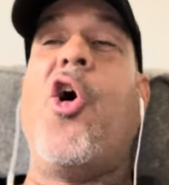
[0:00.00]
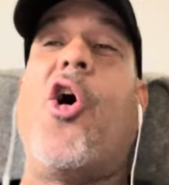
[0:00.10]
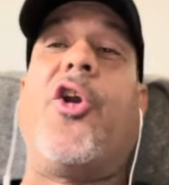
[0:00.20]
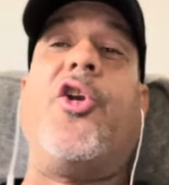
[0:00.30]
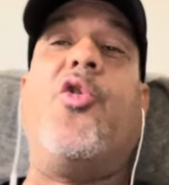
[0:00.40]

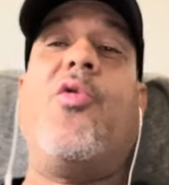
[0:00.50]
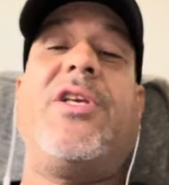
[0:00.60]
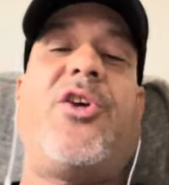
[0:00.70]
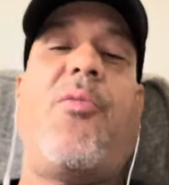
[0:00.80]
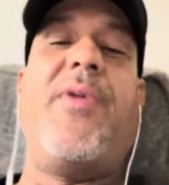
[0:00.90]
are doing
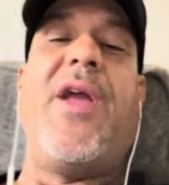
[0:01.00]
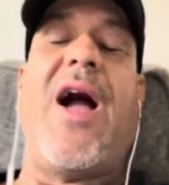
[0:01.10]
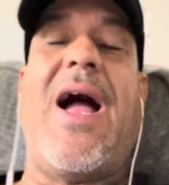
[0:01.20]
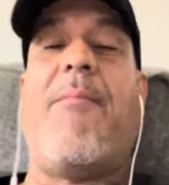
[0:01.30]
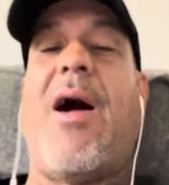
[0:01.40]
so
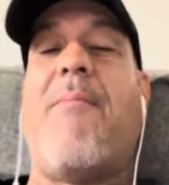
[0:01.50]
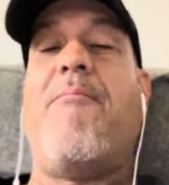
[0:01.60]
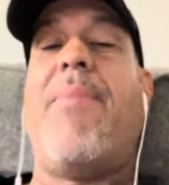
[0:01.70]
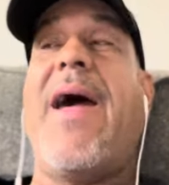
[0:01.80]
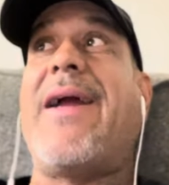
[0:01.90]
behind my
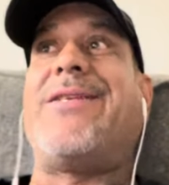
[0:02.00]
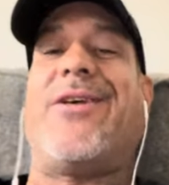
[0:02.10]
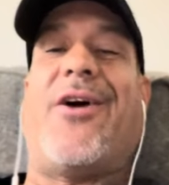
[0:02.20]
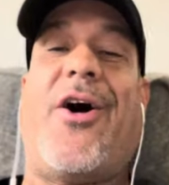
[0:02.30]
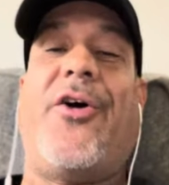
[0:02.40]
back
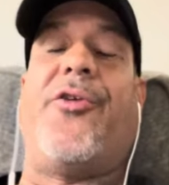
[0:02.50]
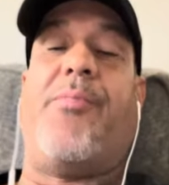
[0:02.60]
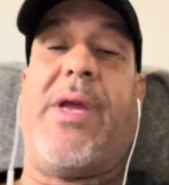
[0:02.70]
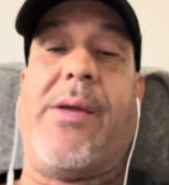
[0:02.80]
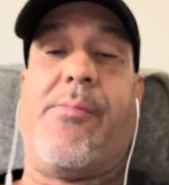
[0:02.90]
to other
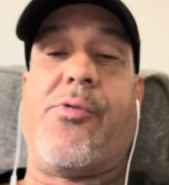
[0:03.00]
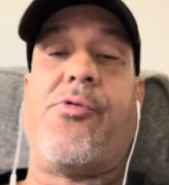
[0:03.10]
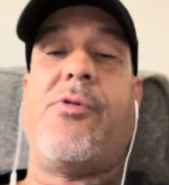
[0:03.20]
people.